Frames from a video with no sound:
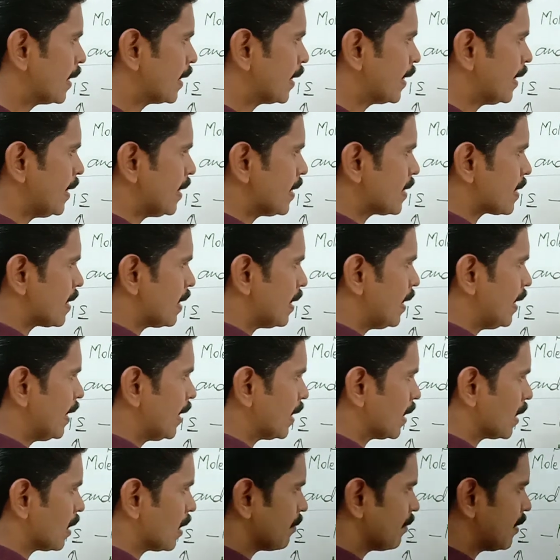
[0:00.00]
is
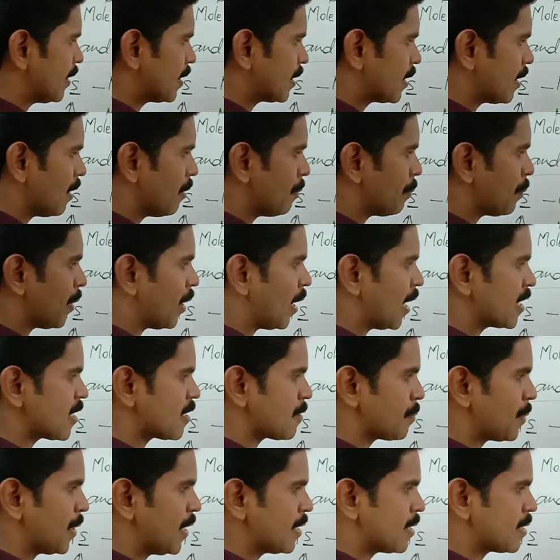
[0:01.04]
linked with the
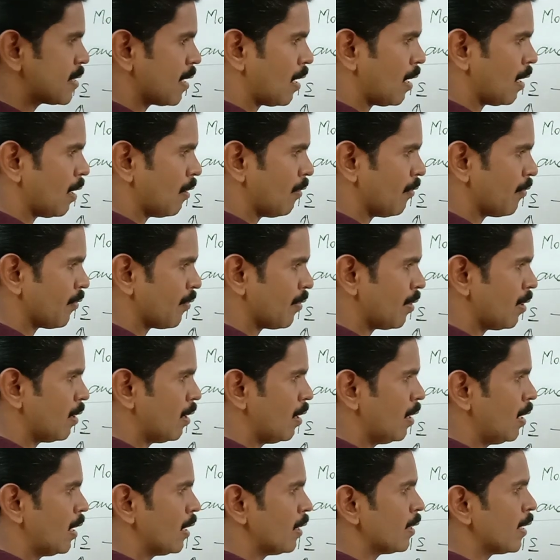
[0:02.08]
phosphate of
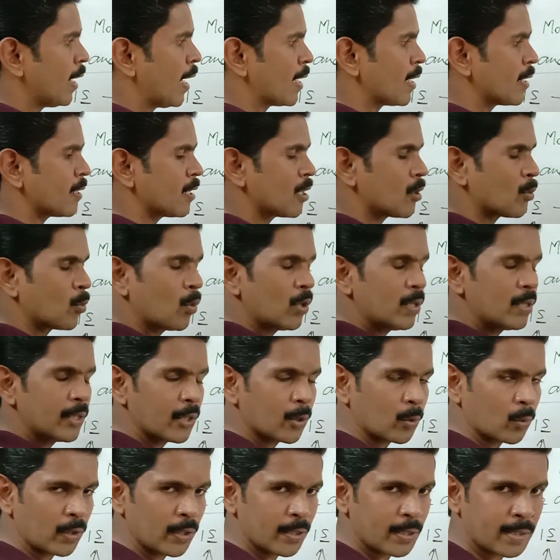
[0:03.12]
the another one
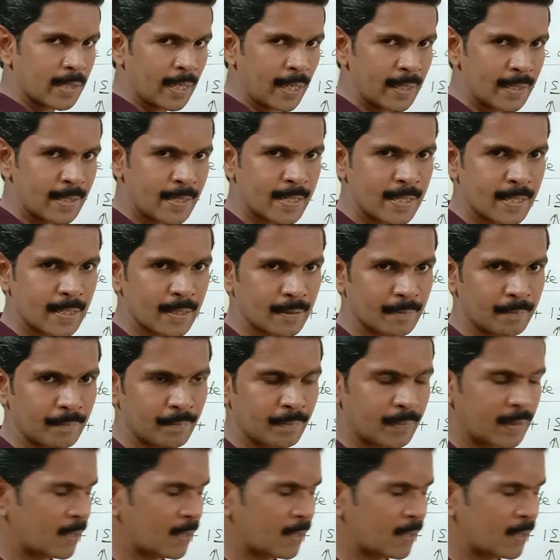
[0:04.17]
nucleotides.